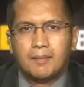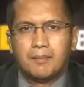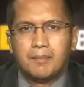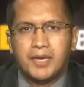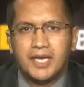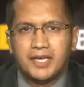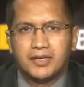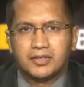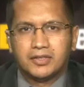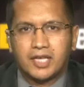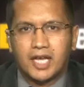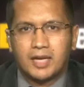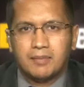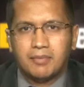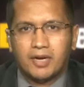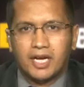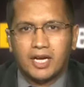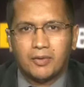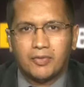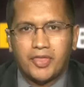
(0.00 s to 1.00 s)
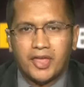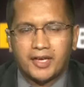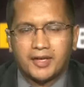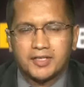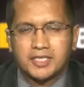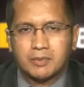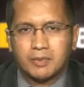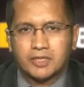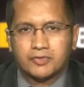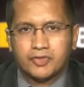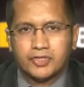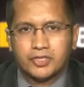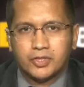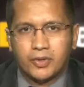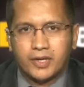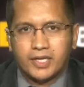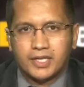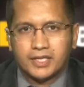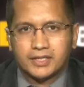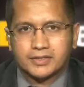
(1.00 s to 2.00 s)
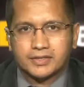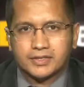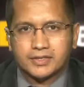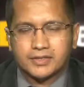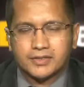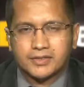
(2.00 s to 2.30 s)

Peter Linebaugh, thank you so much for joining us.